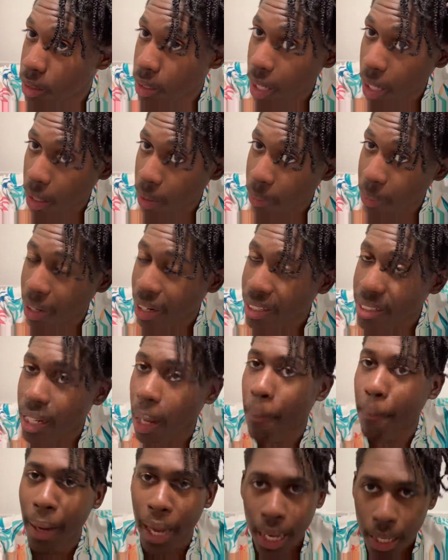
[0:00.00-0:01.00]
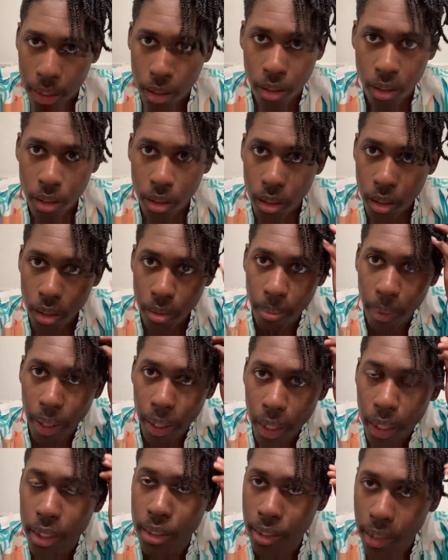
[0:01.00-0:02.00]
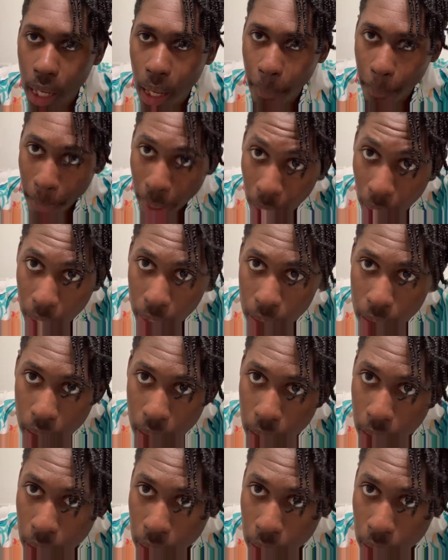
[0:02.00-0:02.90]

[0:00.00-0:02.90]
not bad. My hair is not bad.